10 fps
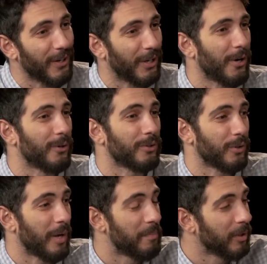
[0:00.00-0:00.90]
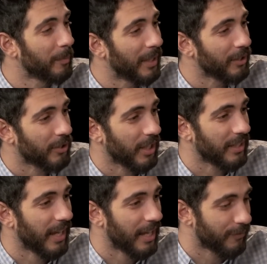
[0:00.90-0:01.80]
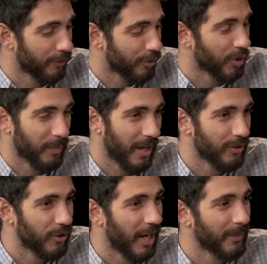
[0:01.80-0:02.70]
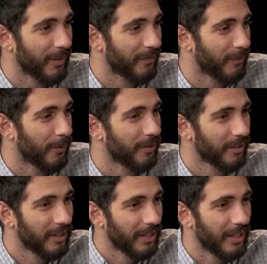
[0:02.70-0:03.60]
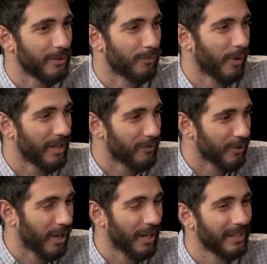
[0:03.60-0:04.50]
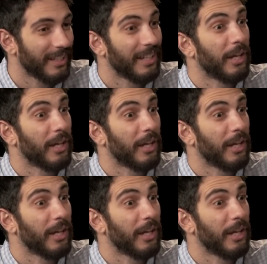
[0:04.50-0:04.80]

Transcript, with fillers: hire coach. You had Bill Belichick. The anniversary just passed, January fourth, yeah. is oh. when he resigned.